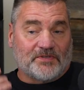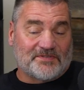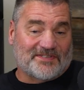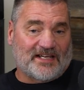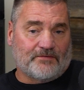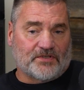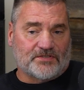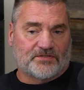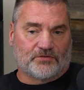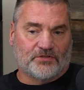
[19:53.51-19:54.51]
it's kind of a
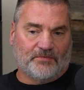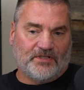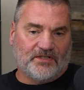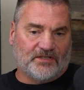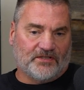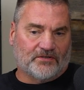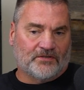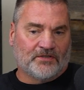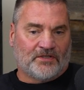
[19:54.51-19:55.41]
social media deal.